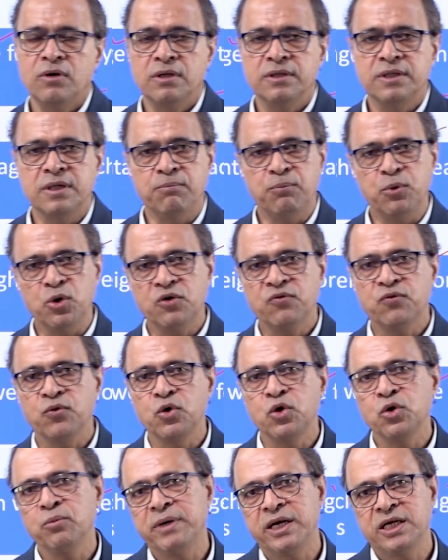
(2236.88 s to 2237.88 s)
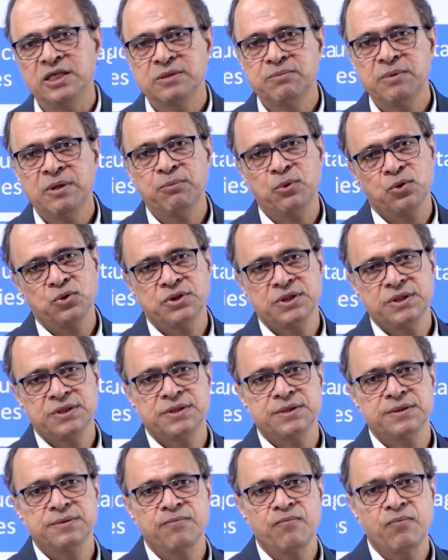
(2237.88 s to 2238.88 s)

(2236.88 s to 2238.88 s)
the portfolio management process.